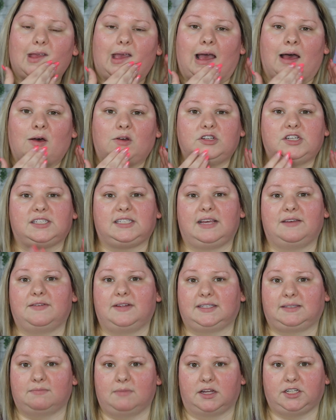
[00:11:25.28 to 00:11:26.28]
I'll just give
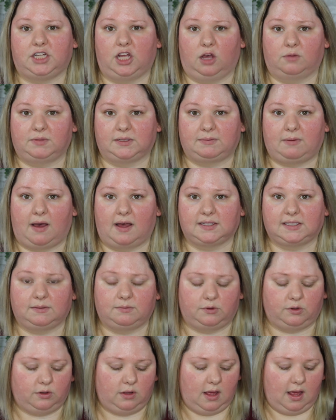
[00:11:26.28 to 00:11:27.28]
it as much help as
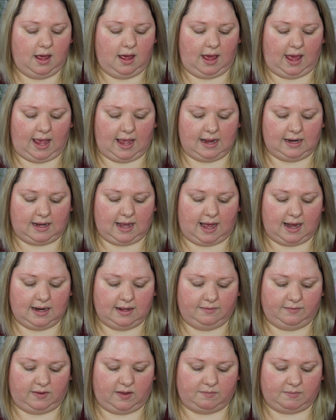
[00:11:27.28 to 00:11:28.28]
possible and kind
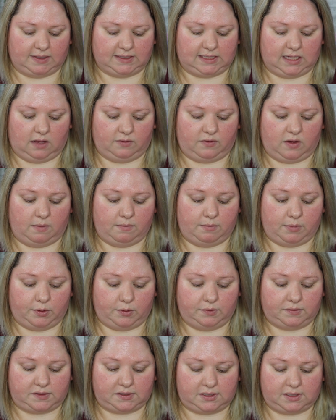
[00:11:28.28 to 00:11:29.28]
of give myself a
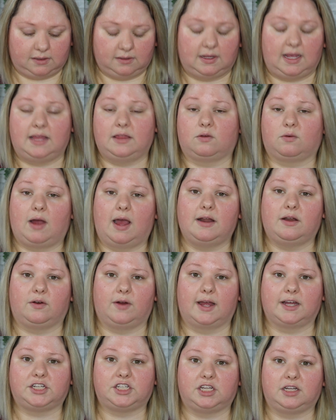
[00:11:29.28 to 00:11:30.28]
boost in the right
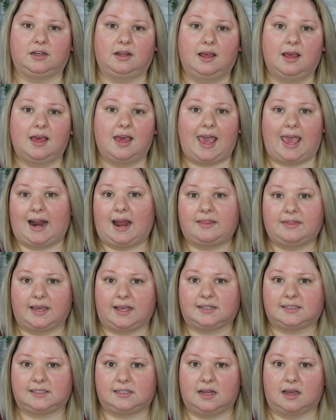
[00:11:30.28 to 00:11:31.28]
direction. And I
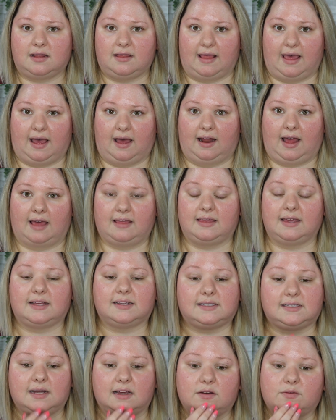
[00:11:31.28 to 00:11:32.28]
think it's done that. I think
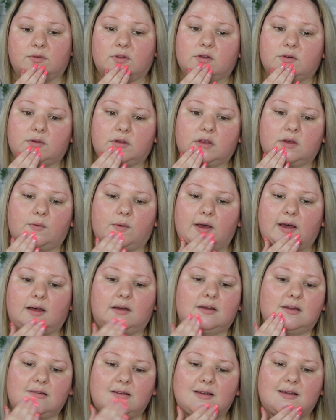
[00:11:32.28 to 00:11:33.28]
it's done really, really
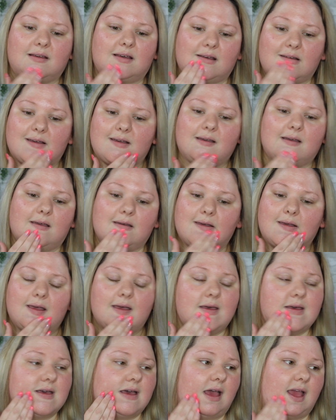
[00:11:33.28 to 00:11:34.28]
well.
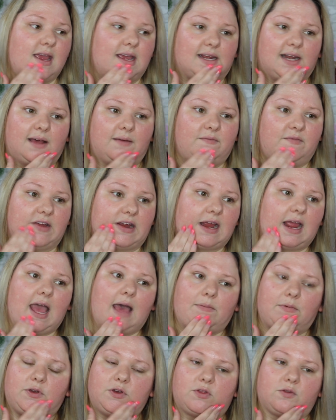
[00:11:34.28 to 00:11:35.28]
And I'm very
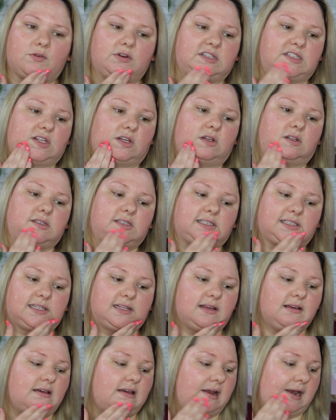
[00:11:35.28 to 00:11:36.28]
happy with the
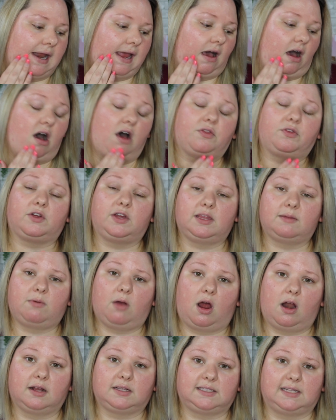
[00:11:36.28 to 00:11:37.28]
results. Now, all three of the
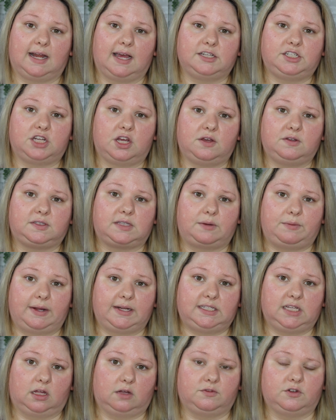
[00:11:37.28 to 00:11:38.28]
products that I chose, they
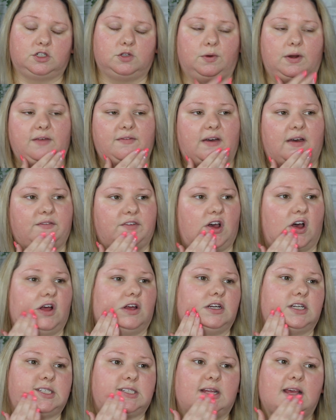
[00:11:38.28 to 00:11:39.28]
retail for
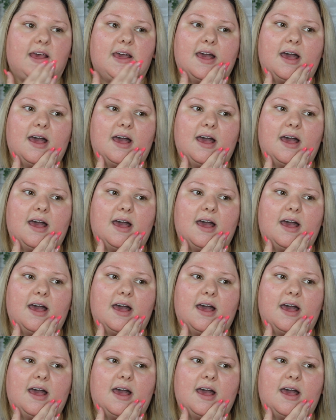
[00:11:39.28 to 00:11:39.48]
$25.